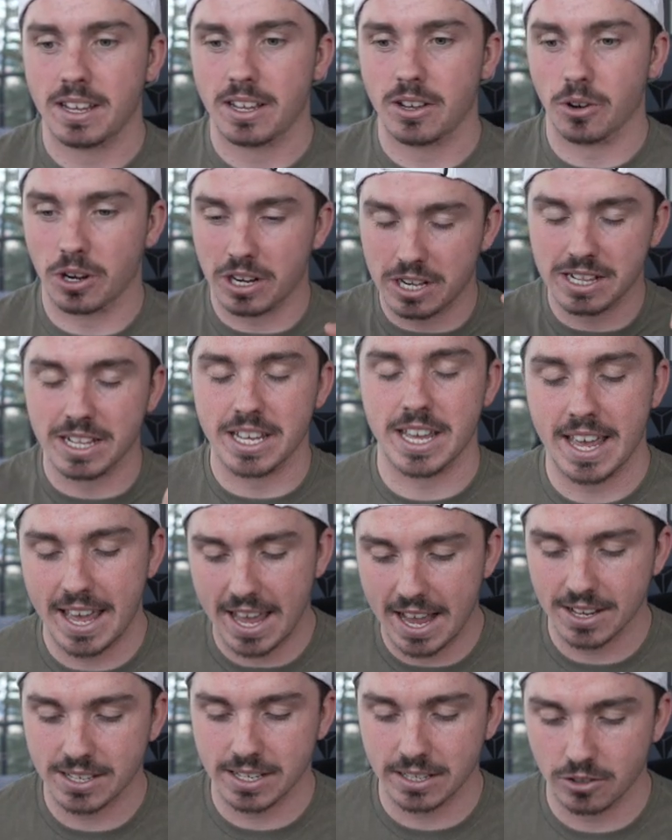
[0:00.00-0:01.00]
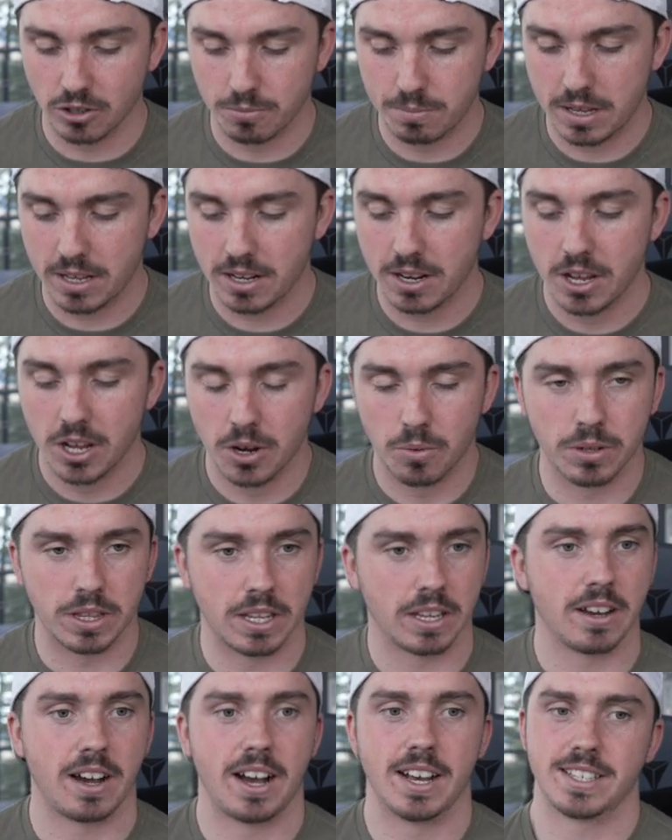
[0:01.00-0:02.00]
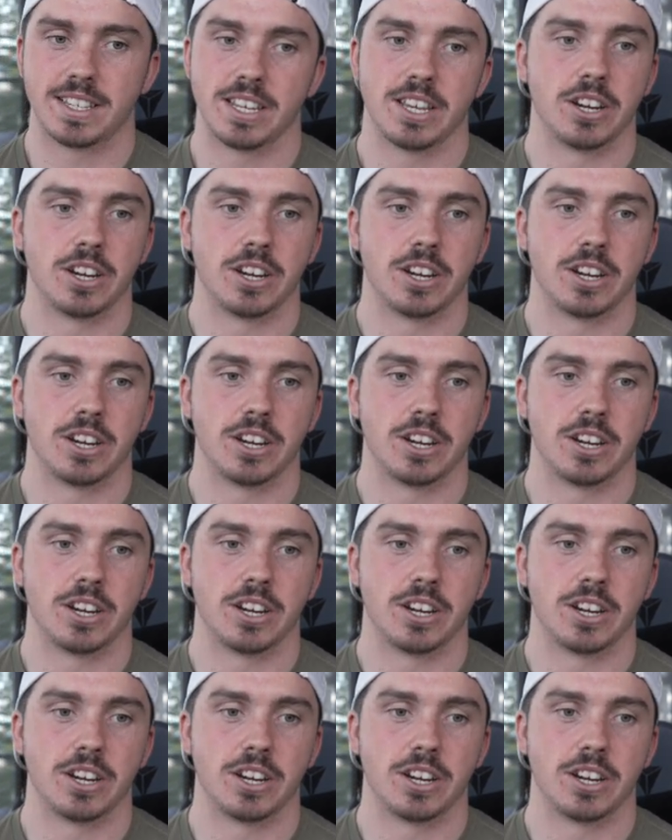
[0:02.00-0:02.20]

or clear house a little bit with the guys that,